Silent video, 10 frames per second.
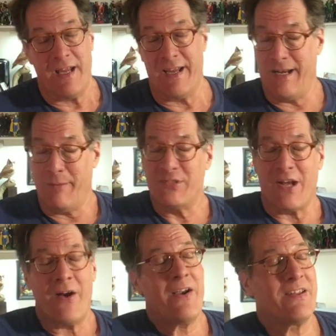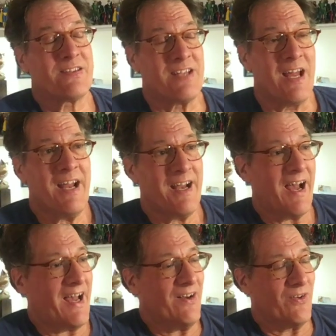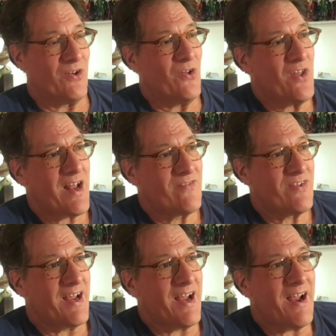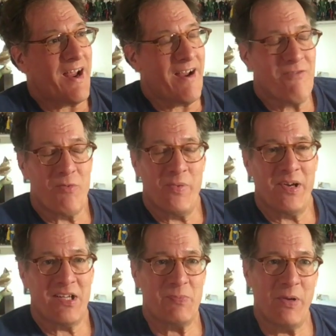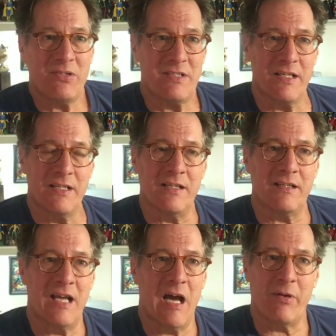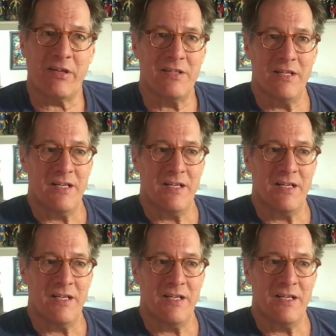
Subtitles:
and I'm sorry to say, I don't know that I've ever been exposed to Indian comics.